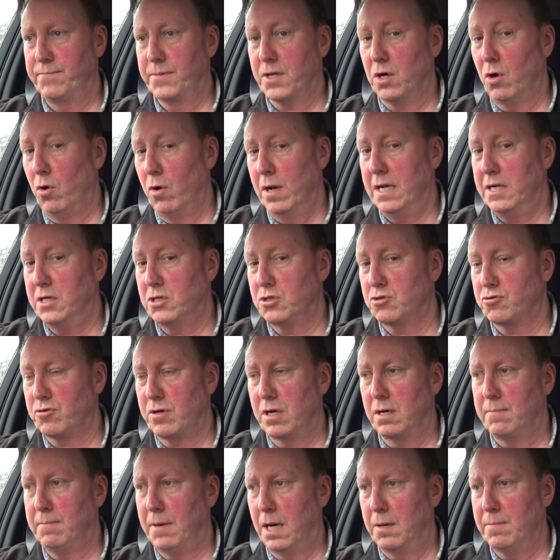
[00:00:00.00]
oil industry at
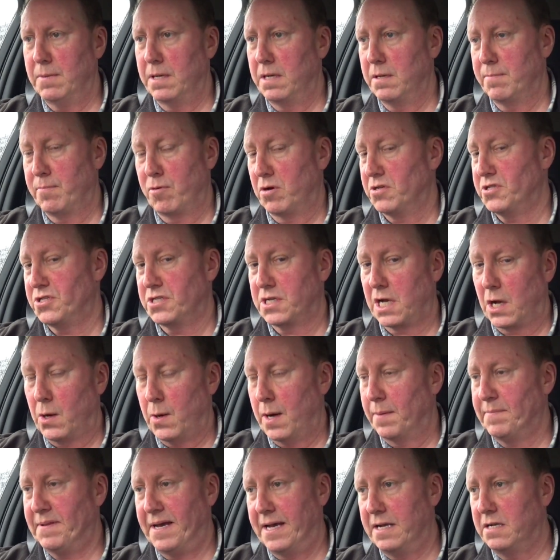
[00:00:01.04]
the moment. The prices go
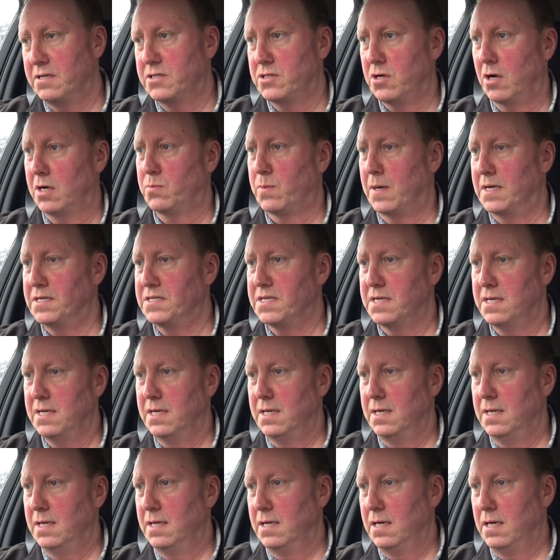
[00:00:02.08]
up, down and sideways.
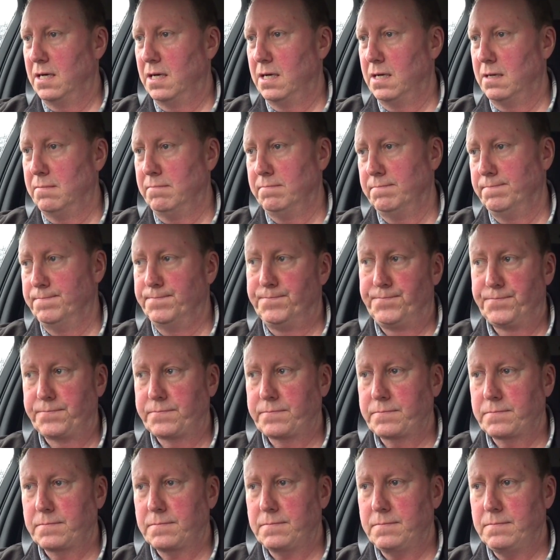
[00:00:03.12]

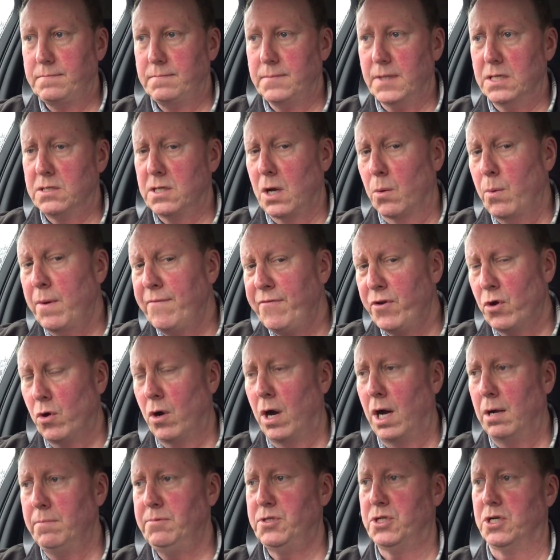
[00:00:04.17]
So with your
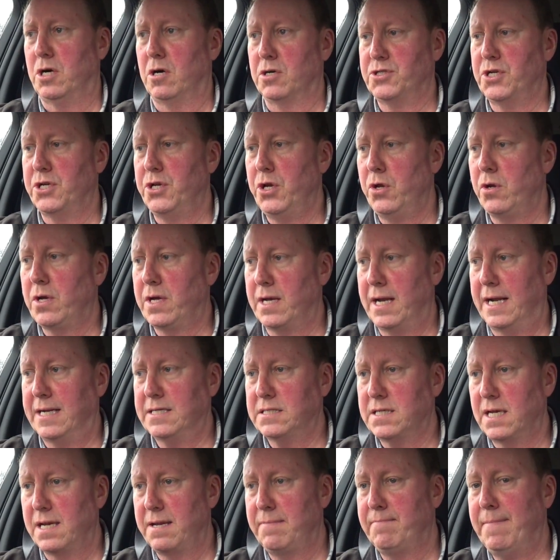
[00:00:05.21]
home charging, you can
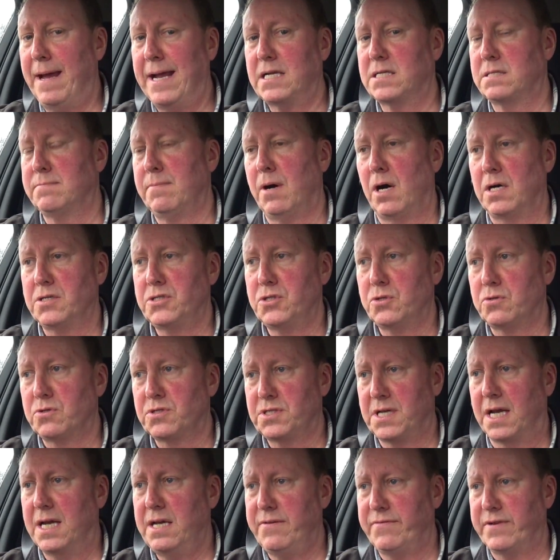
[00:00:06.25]
actually maximise your
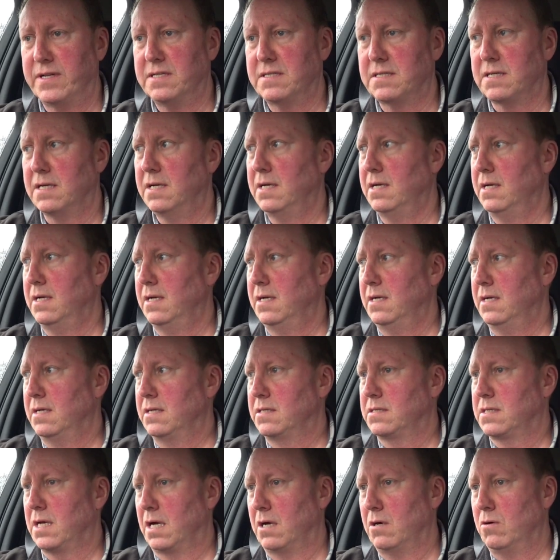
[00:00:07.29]
savings.
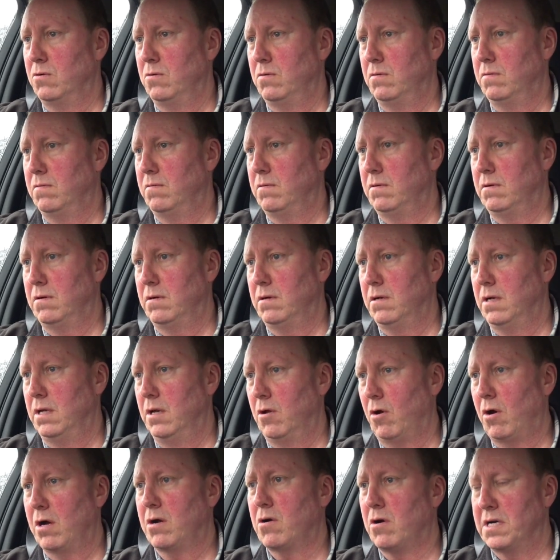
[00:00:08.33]
So
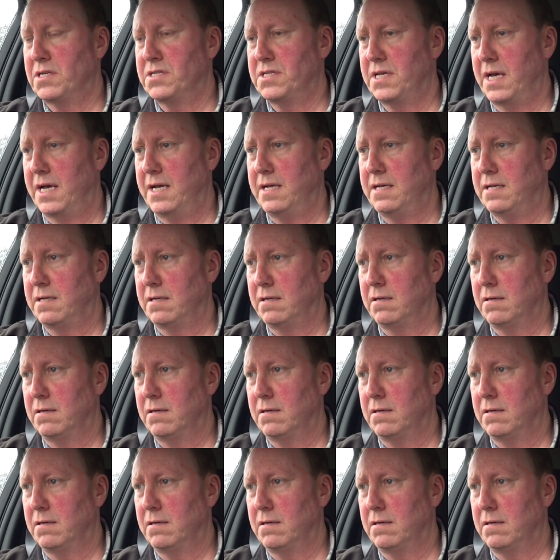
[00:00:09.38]
like I said